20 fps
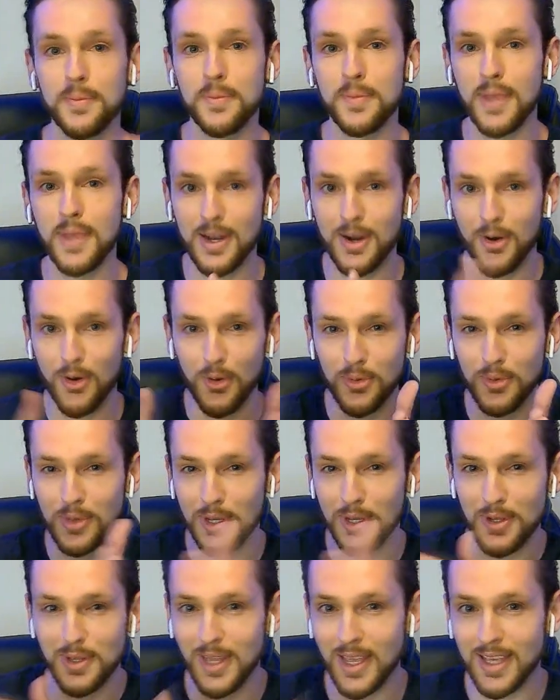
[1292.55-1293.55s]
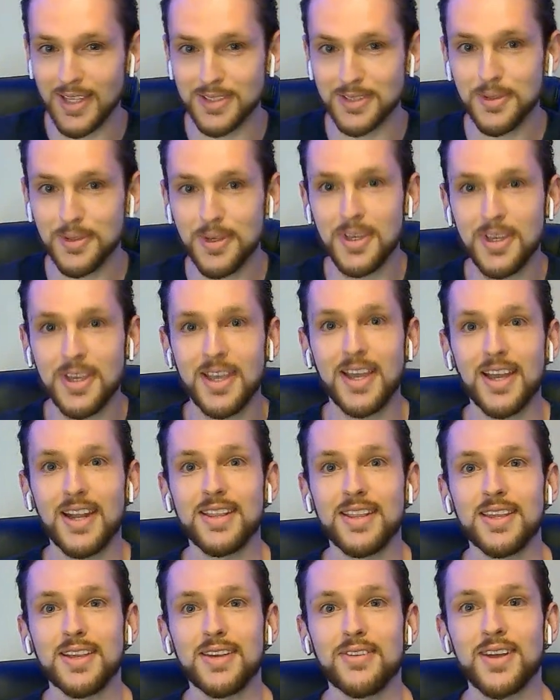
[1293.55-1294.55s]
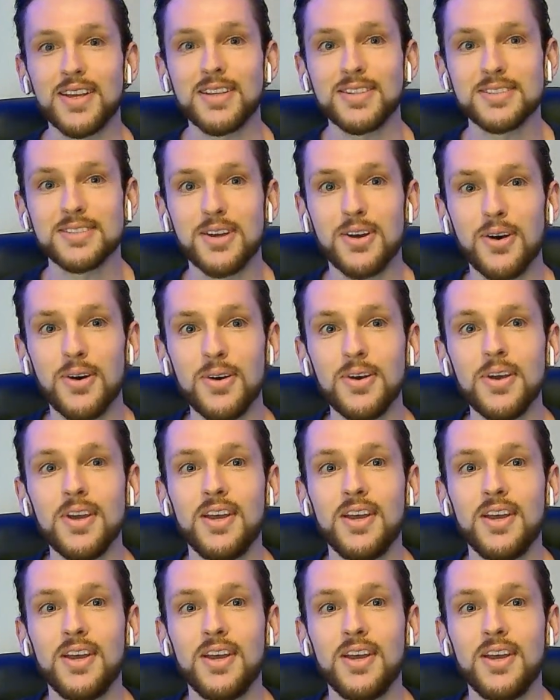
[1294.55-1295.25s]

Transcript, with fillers: in our own little lanes kind of thing right so